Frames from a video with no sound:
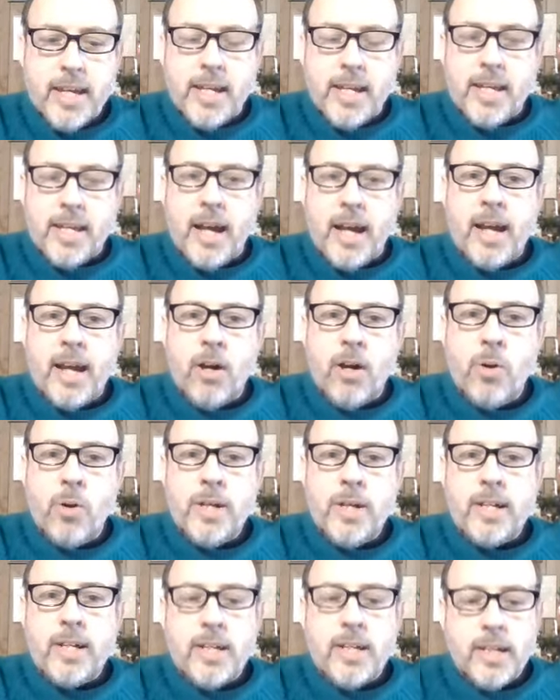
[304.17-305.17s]

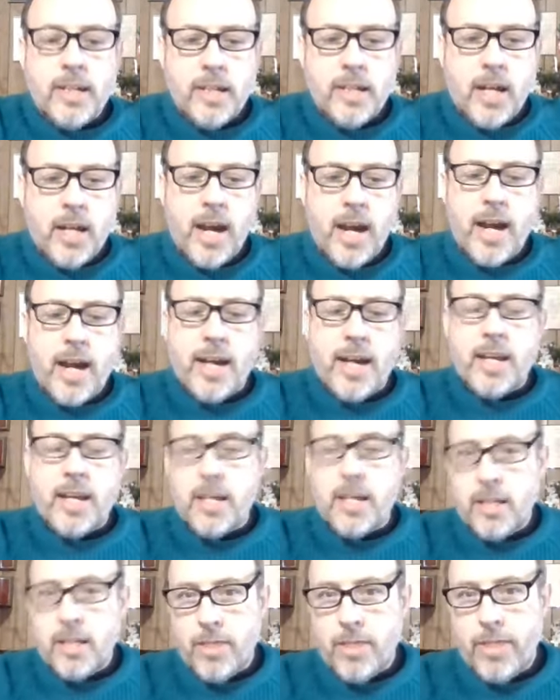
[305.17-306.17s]
iota, chi,
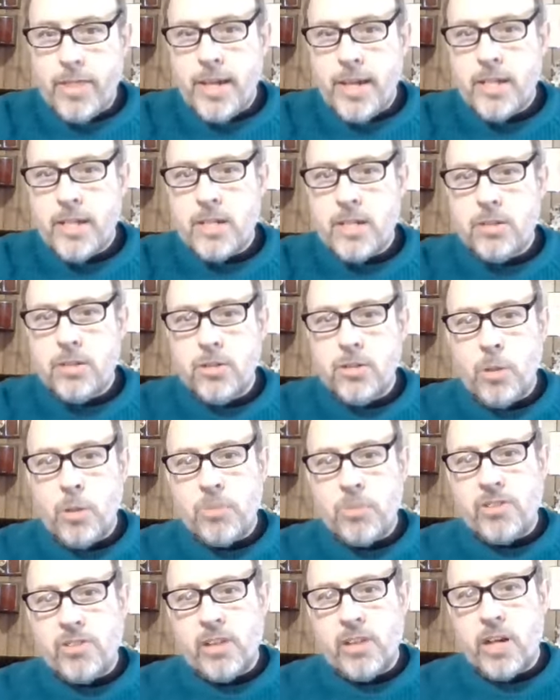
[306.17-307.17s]
theta,
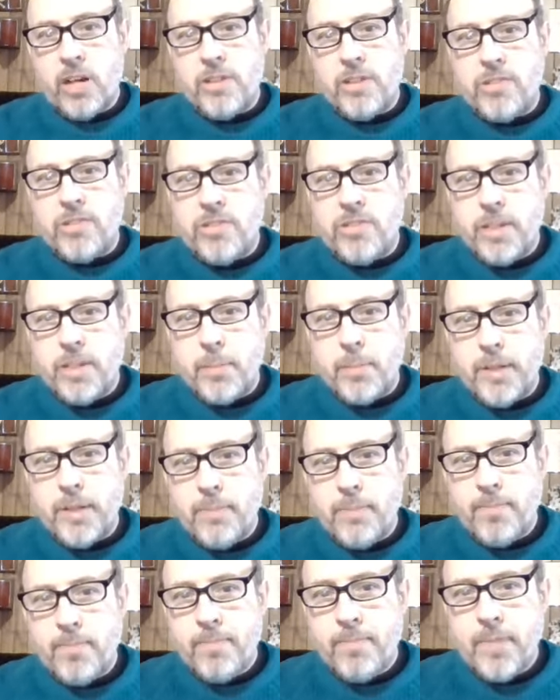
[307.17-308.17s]
upsilon, sigma
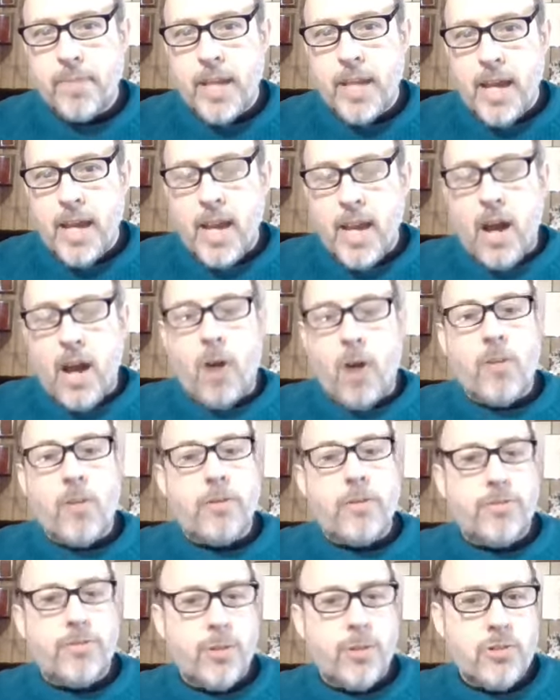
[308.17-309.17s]
are
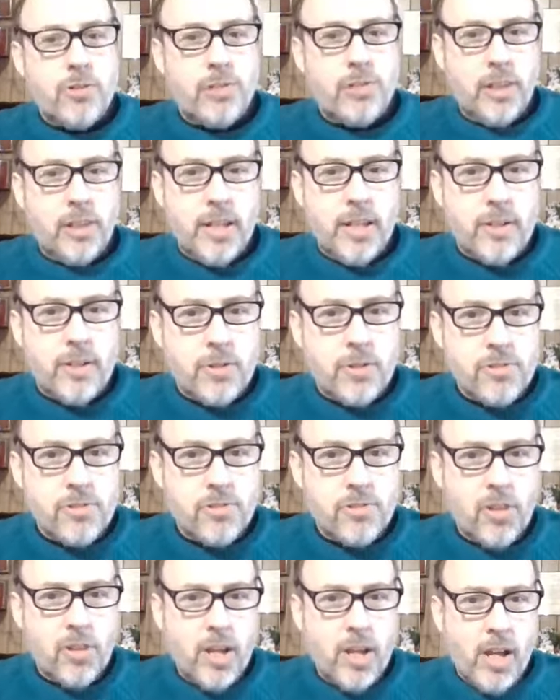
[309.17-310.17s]
the first
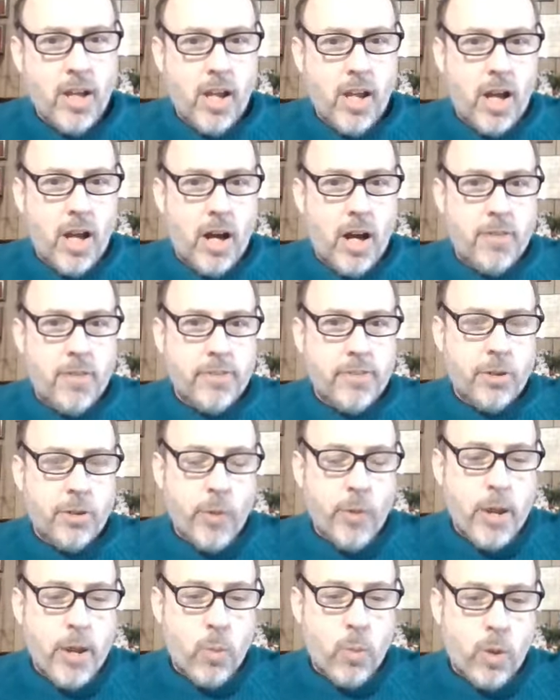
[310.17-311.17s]
letters of the
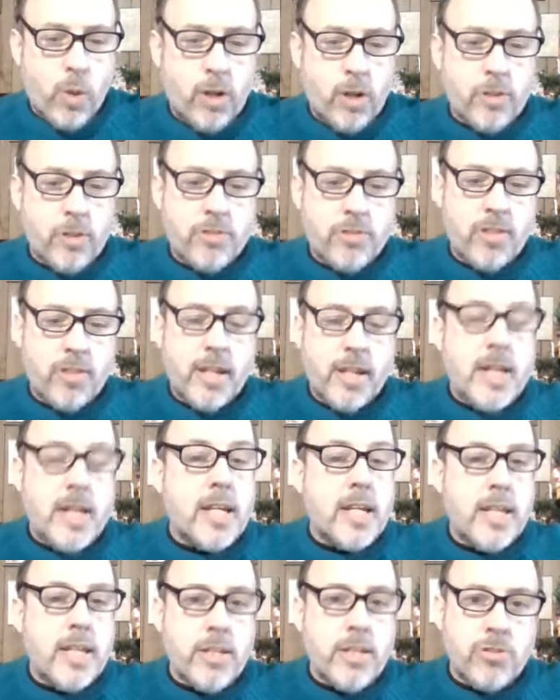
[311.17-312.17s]
Greek words
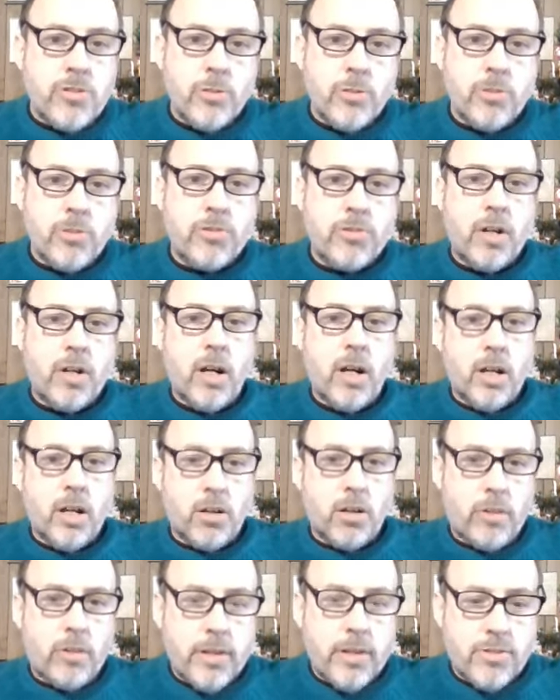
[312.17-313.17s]
Jesus,
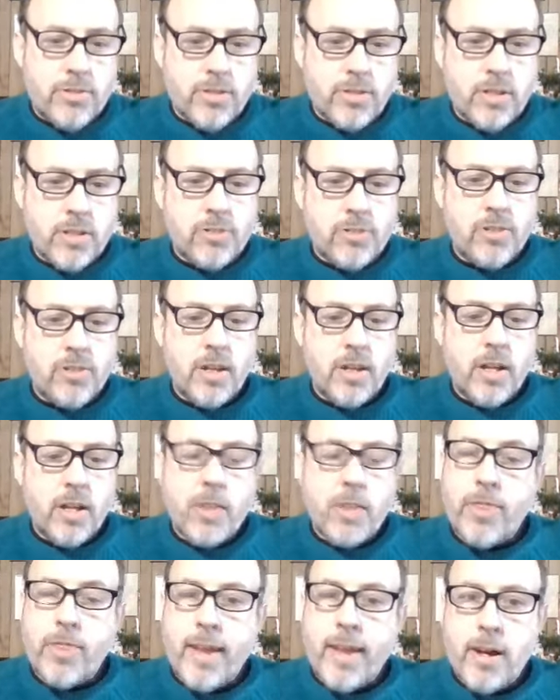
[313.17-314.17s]
Christos,
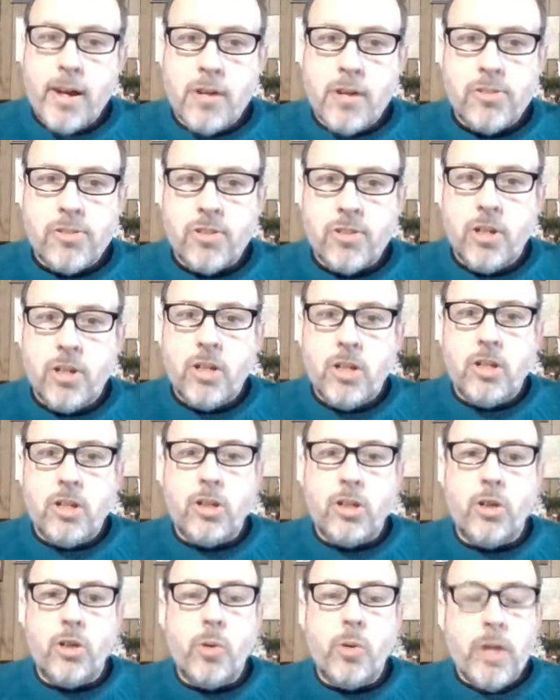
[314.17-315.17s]
Theos,
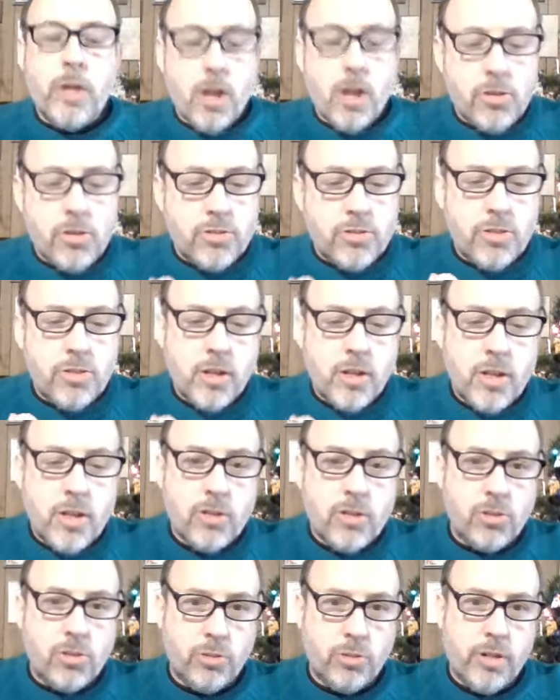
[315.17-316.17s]
Huios,
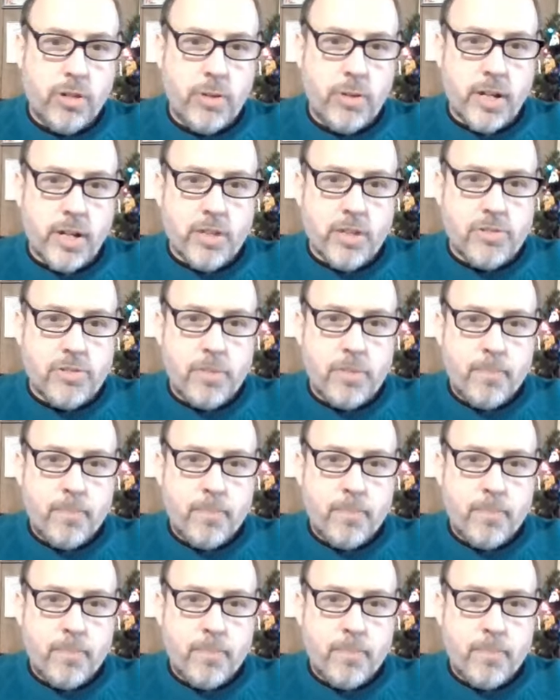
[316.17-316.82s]
Soterios,